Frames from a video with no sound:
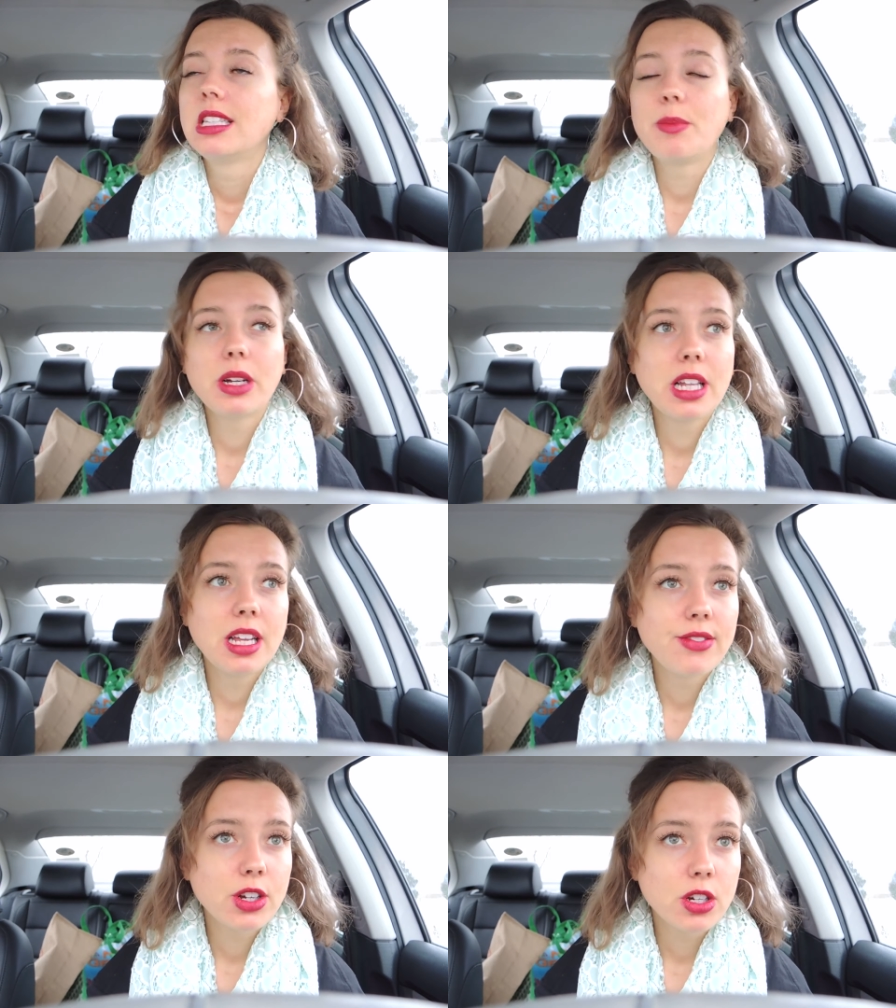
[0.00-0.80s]

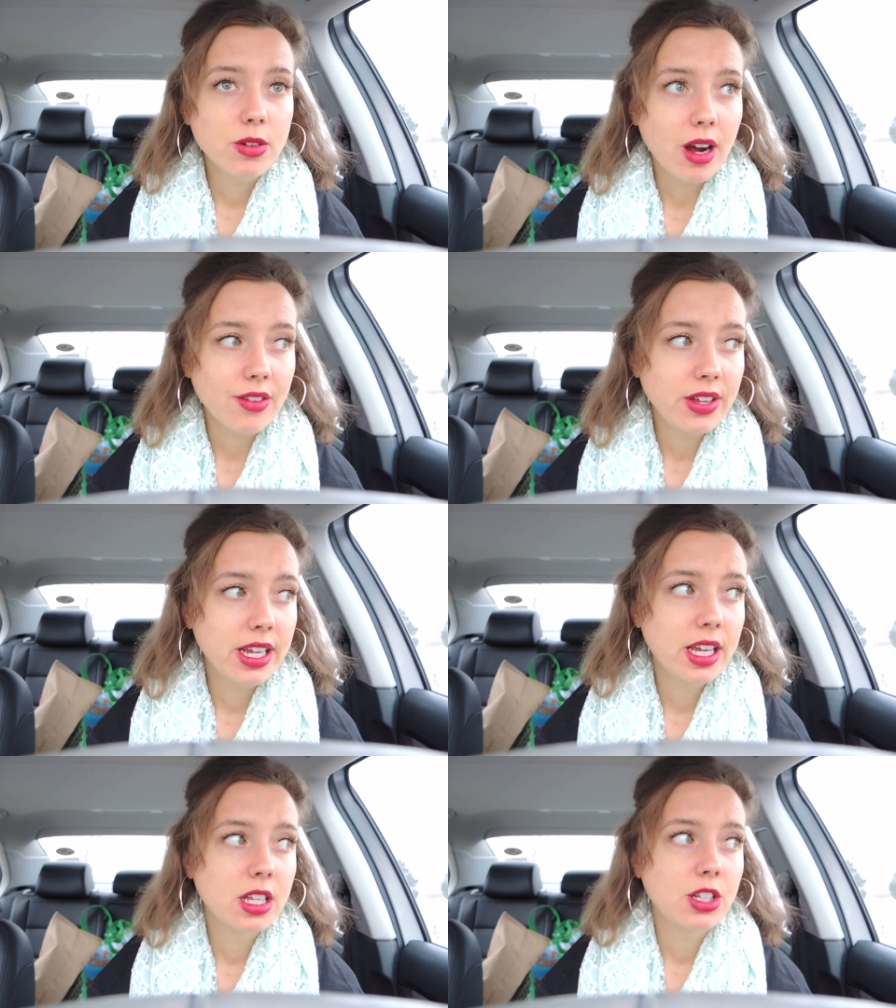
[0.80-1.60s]
typically if you're a raw
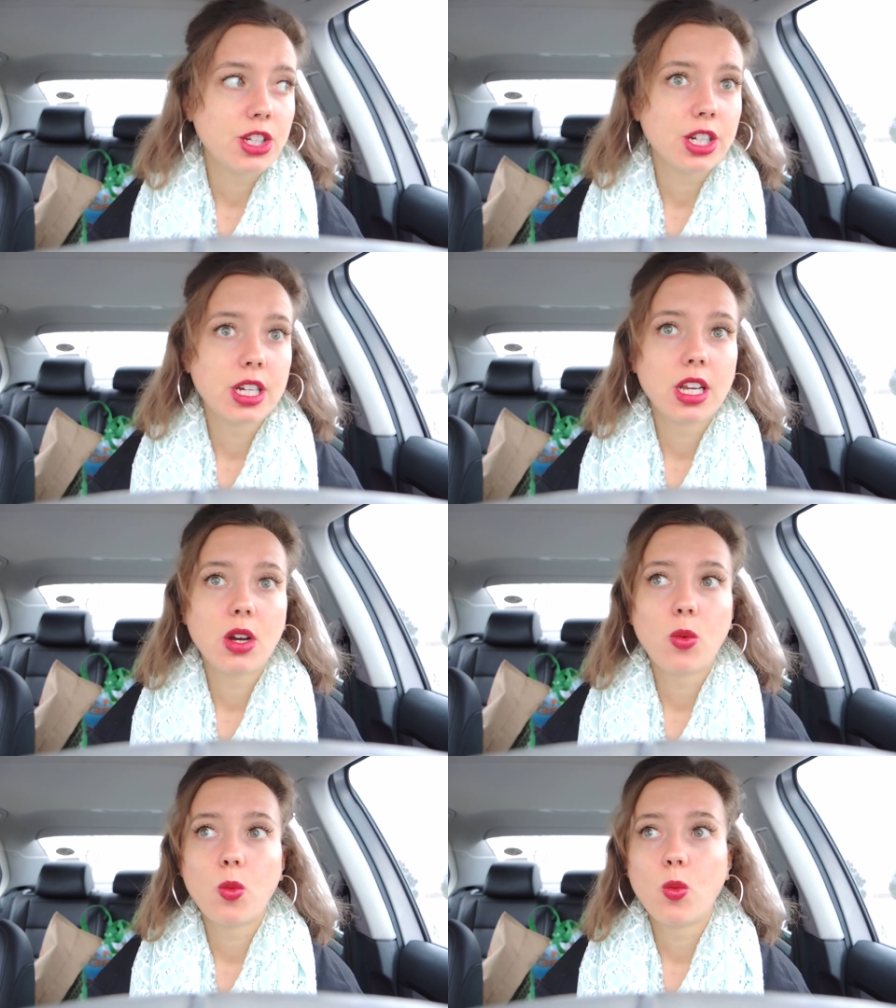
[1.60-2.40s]
vegan, you're
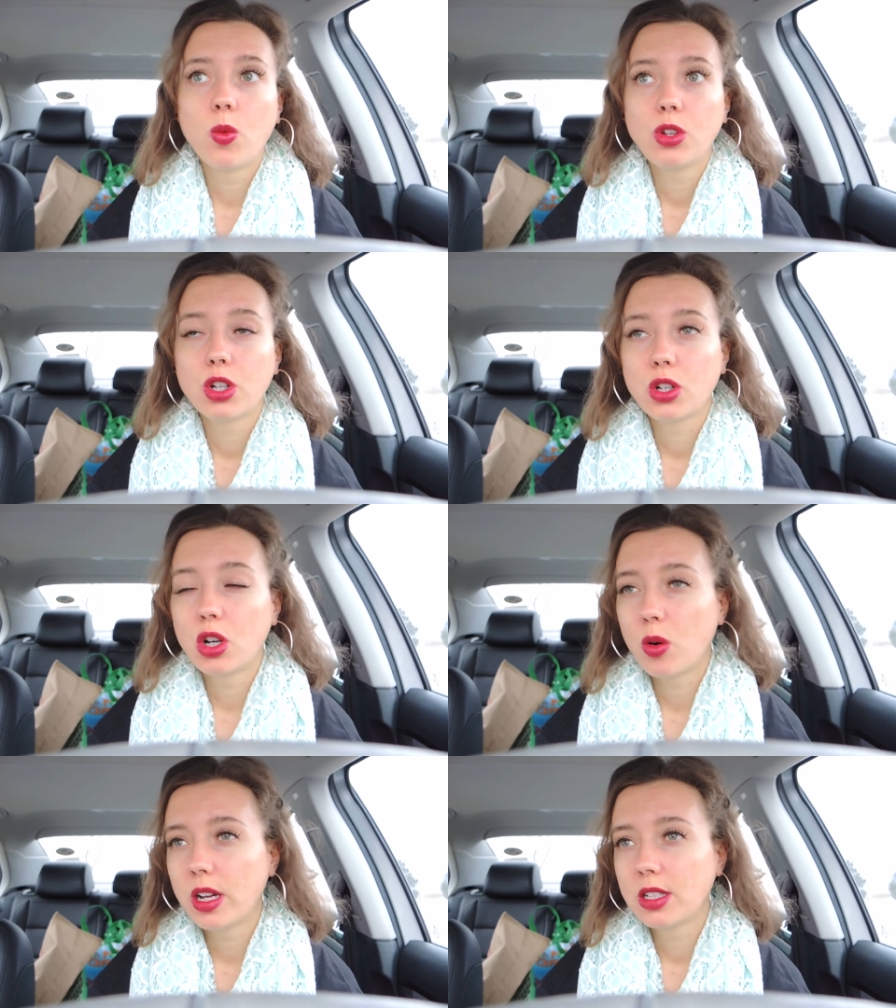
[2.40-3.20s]

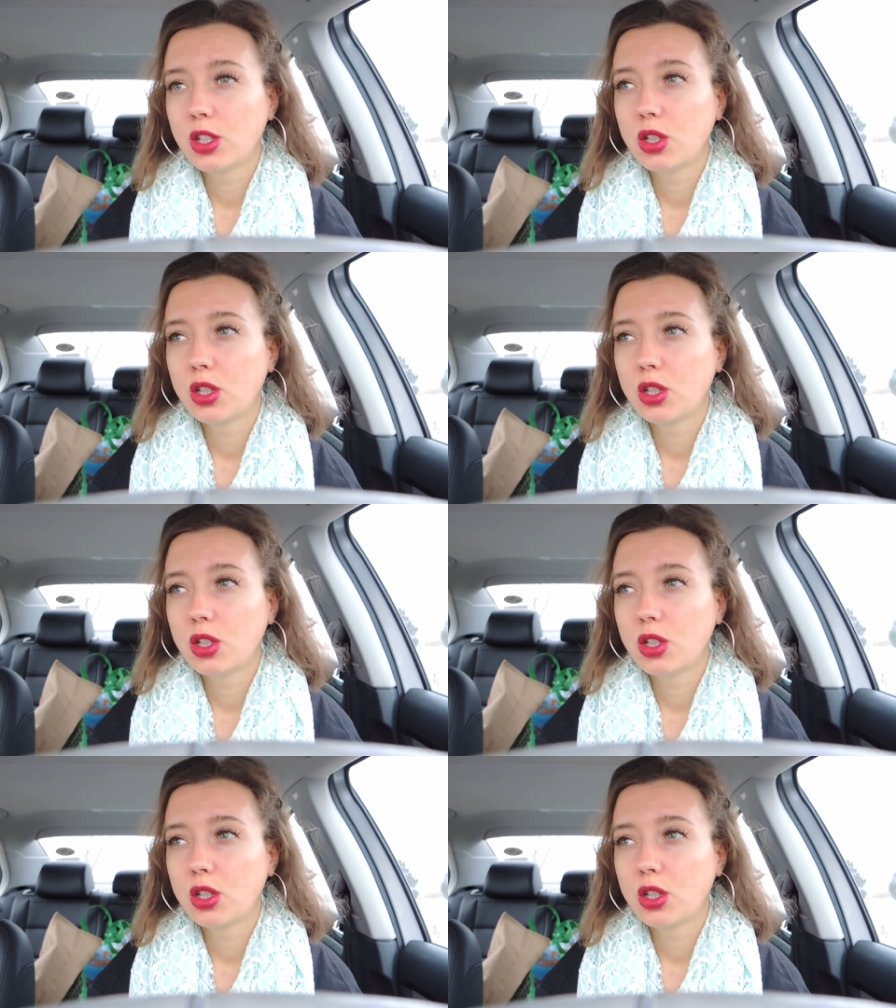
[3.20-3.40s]
going